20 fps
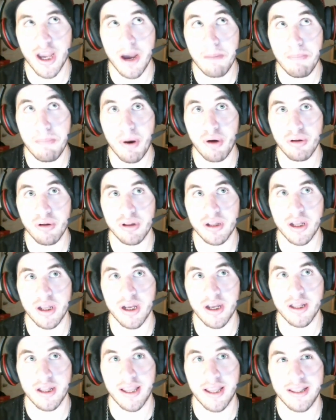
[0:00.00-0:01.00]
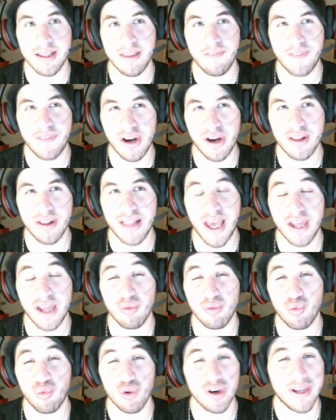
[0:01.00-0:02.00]
post like the very last
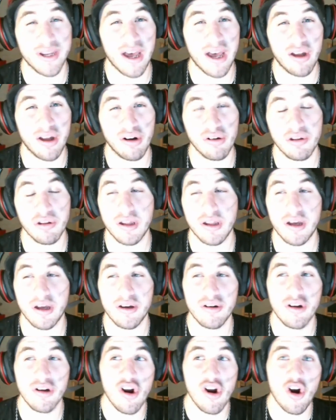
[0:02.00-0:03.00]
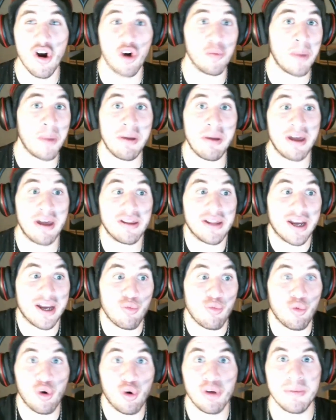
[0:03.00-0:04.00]
workout or so, or maybe as like a
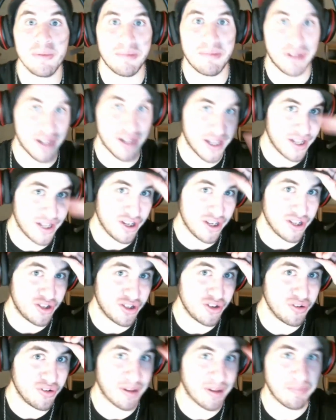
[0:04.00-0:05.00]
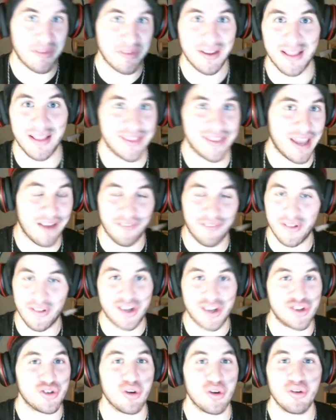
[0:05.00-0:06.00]
warm-up set. You could do something like that for like
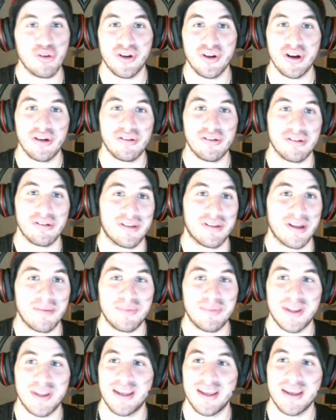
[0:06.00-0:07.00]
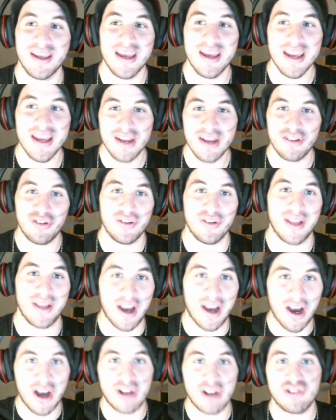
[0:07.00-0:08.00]
shoulders or something, doing like
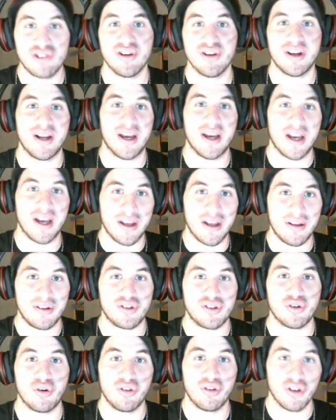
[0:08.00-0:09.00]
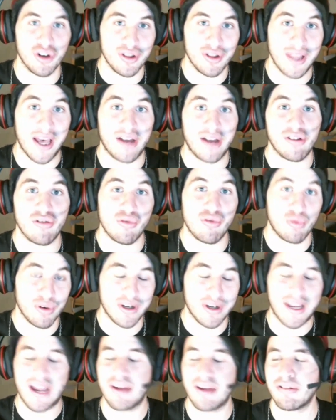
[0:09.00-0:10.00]
100 shoulder lateral
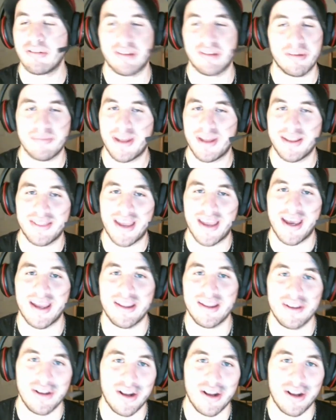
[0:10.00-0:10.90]
workouts or something like that,